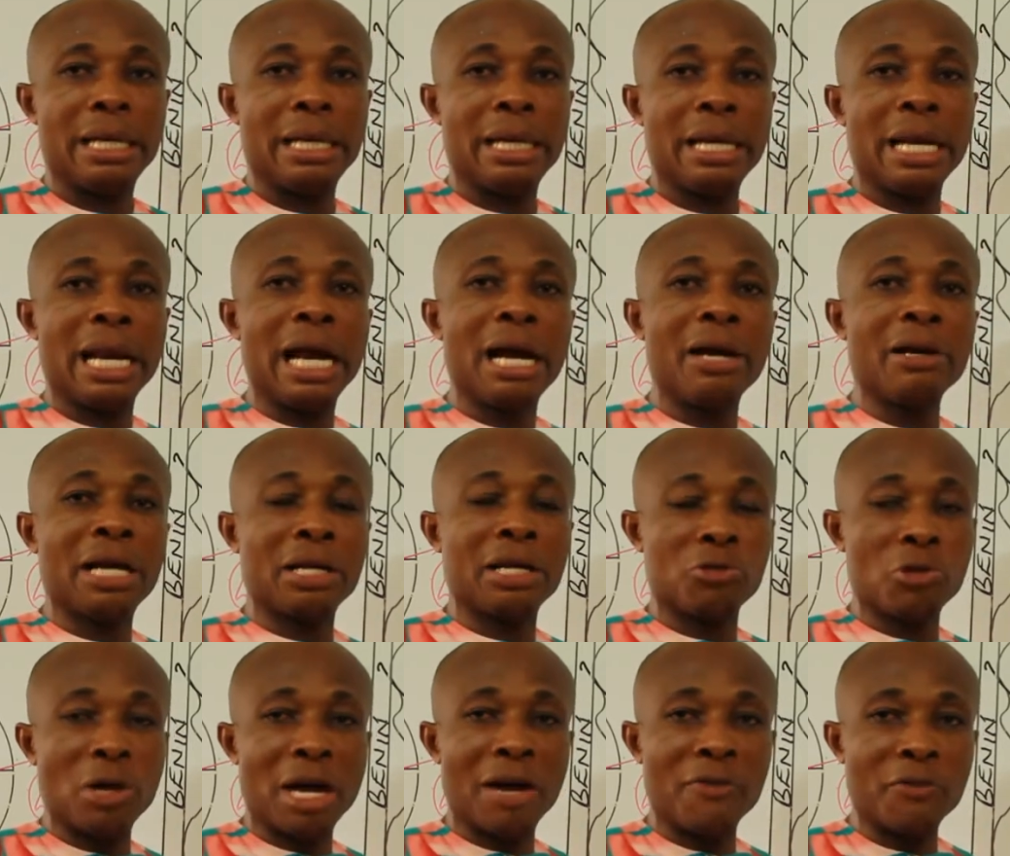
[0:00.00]
Now
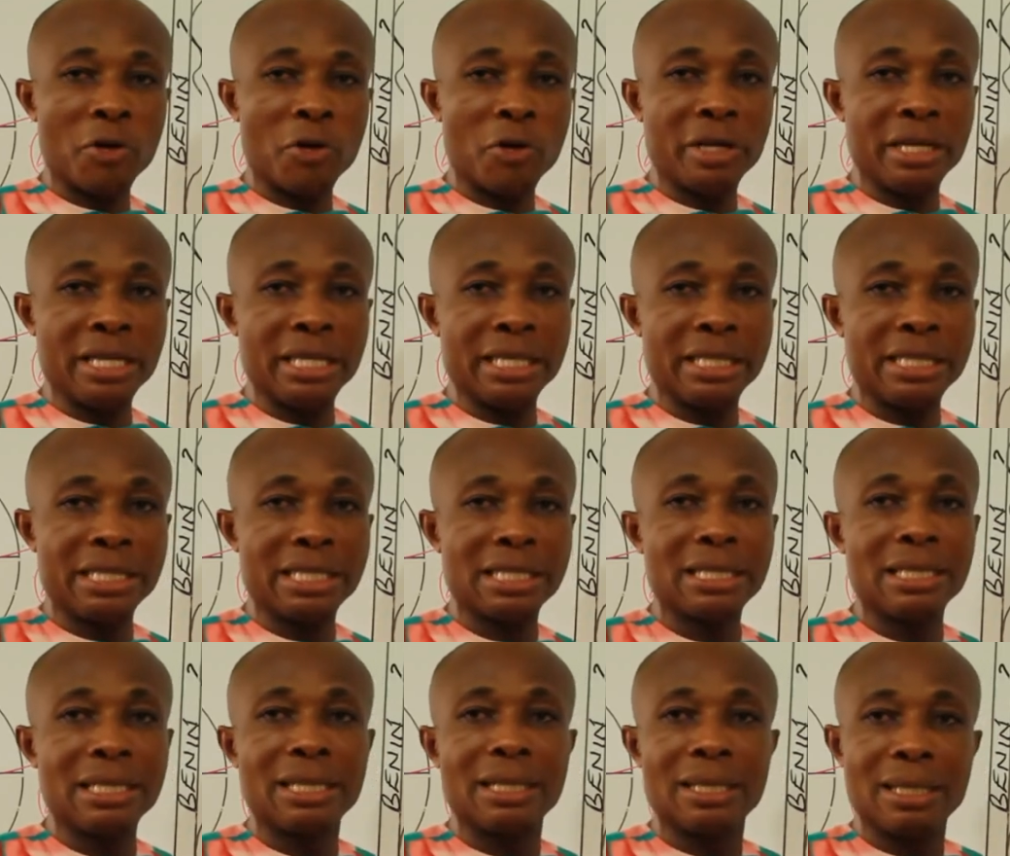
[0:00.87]
that you have known this,
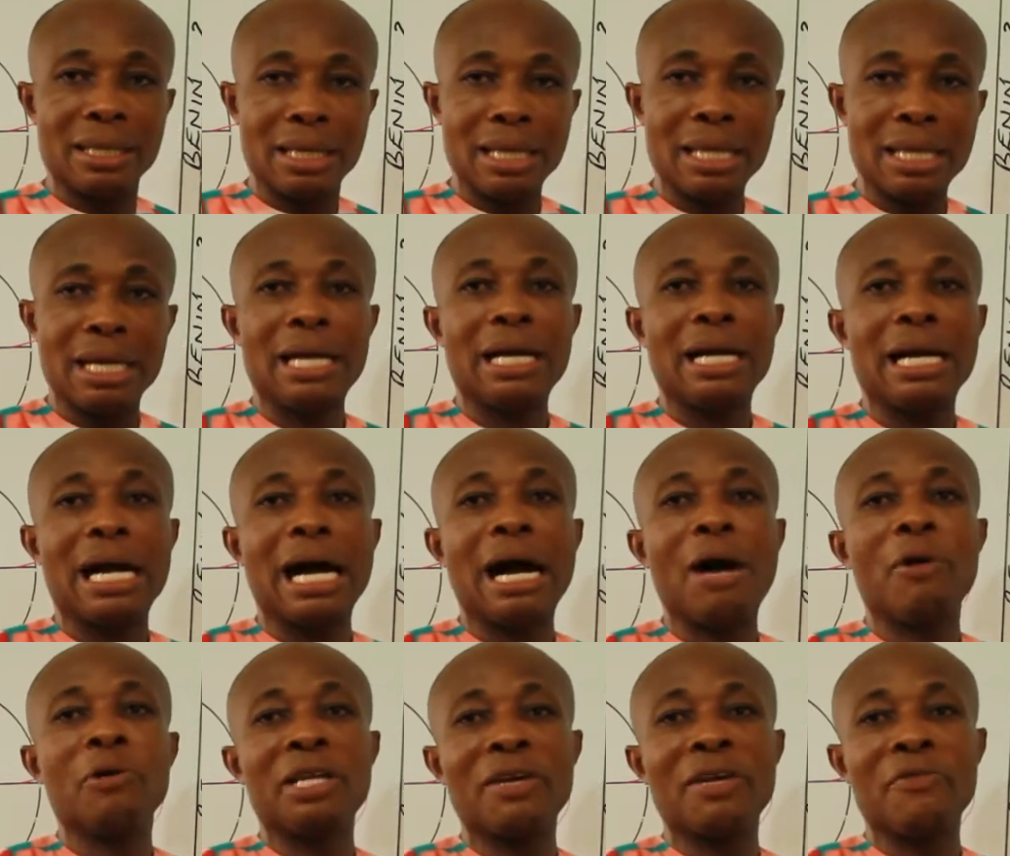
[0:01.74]

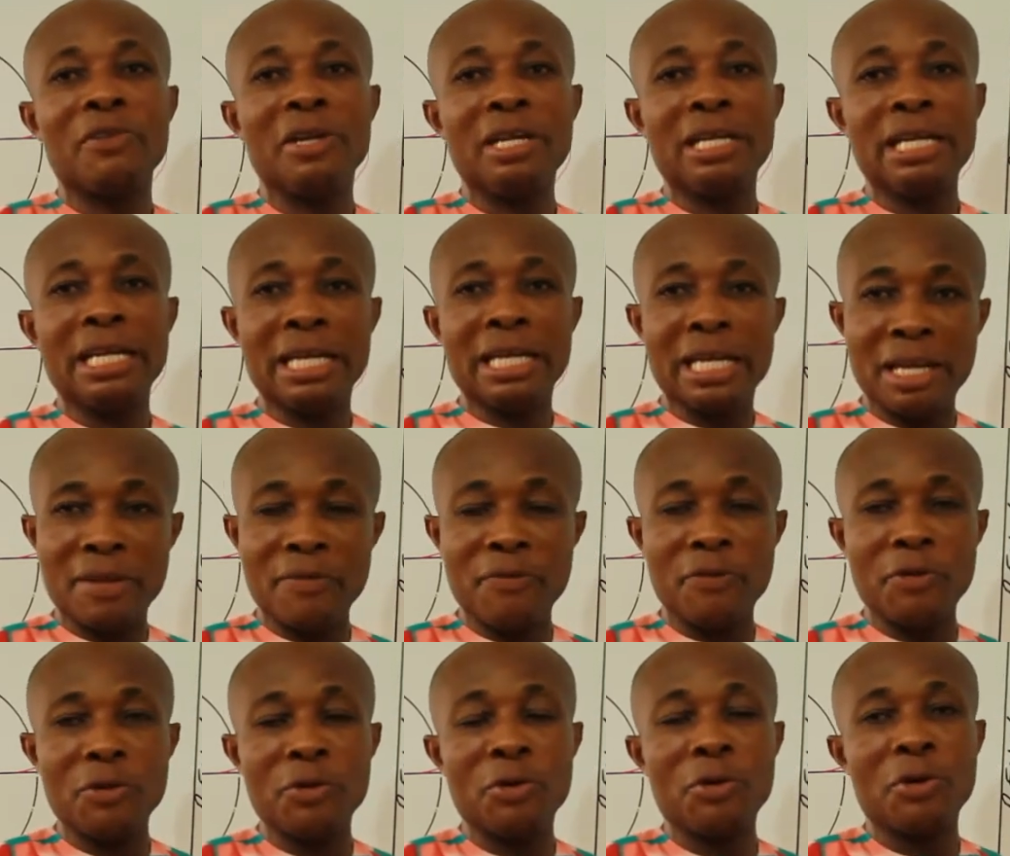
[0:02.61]
I will definitely
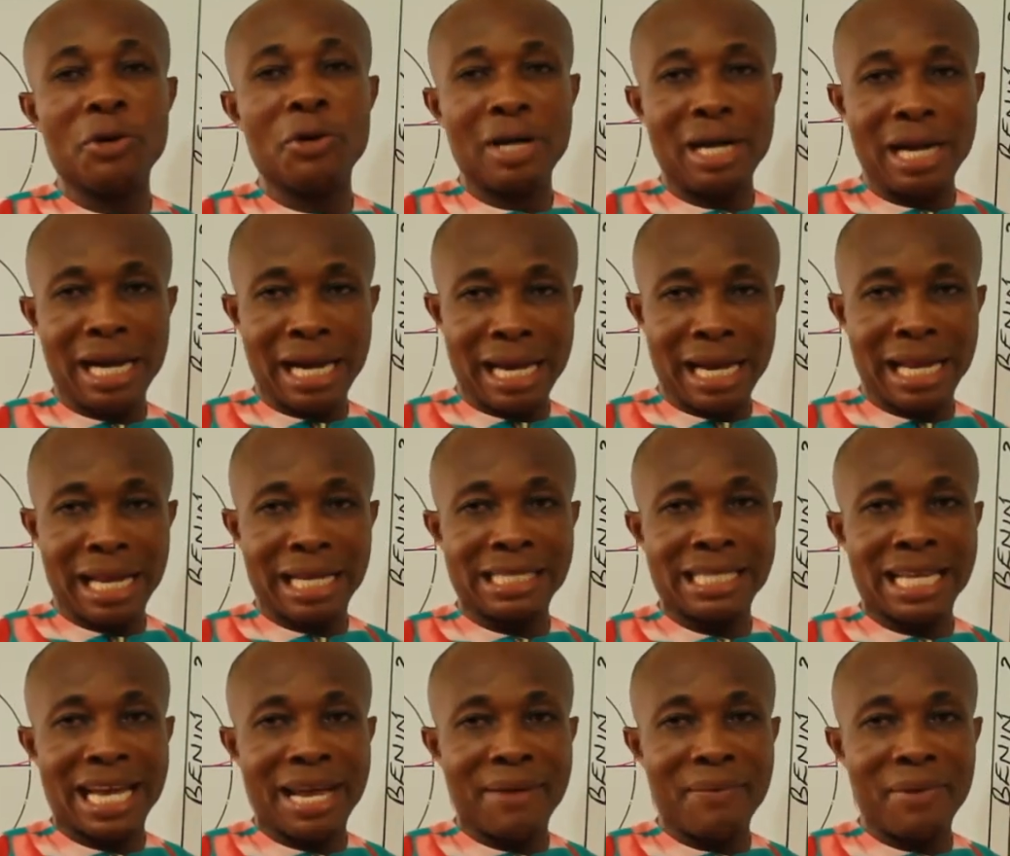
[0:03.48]
give you an
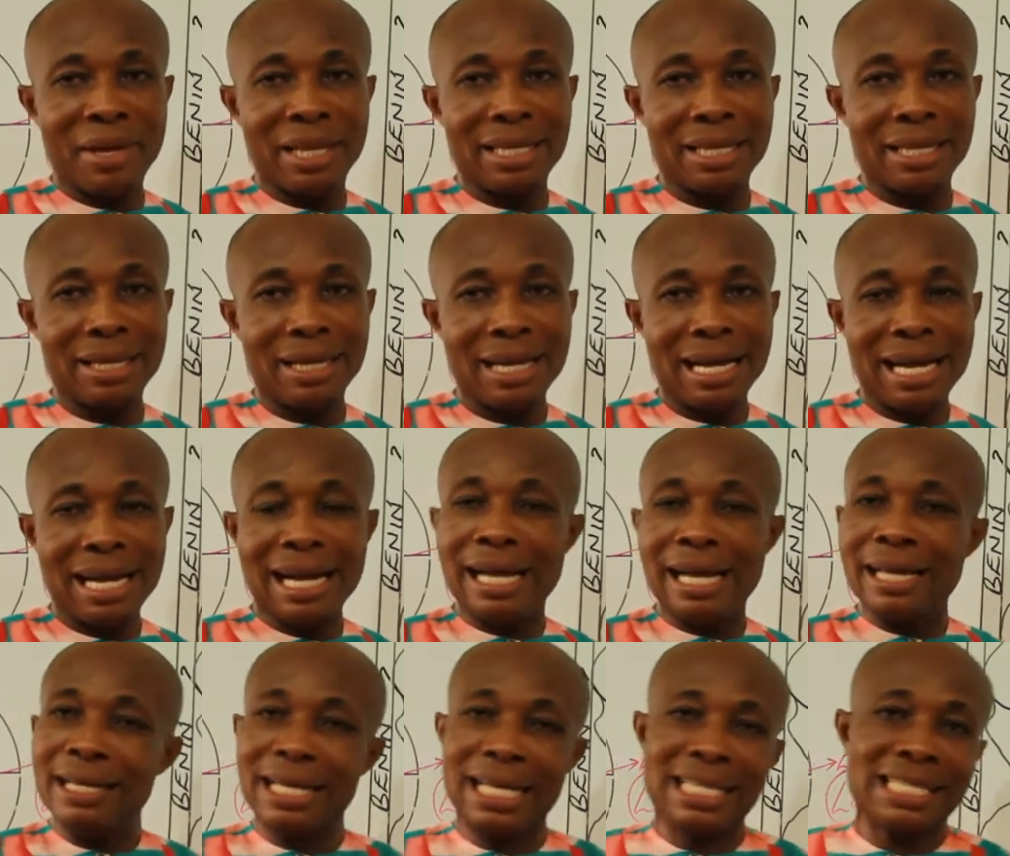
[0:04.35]
assignment.
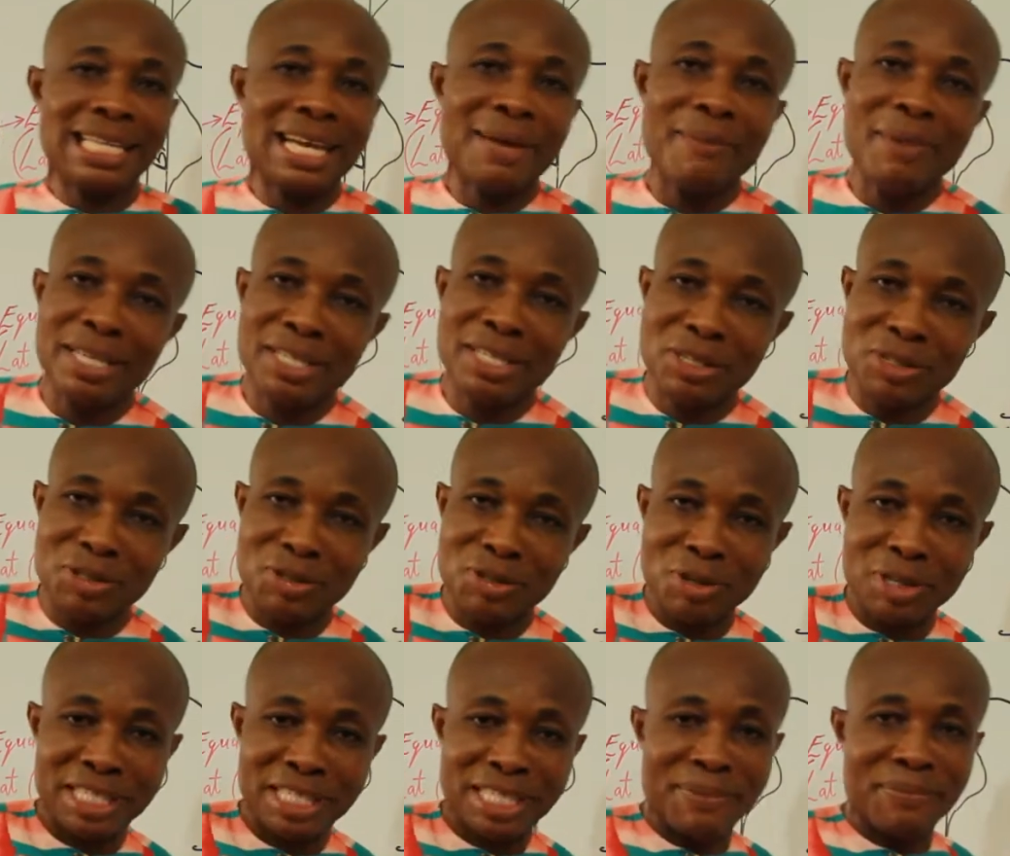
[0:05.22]
And the assignment is
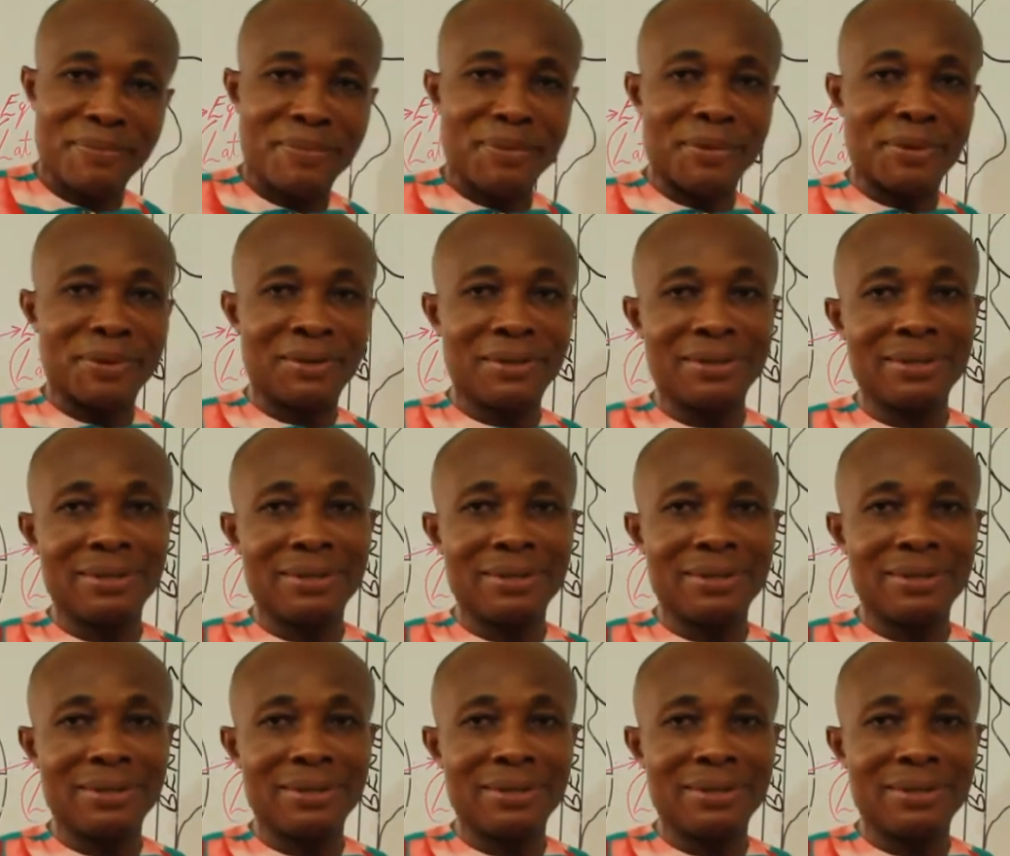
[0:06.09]
so simple.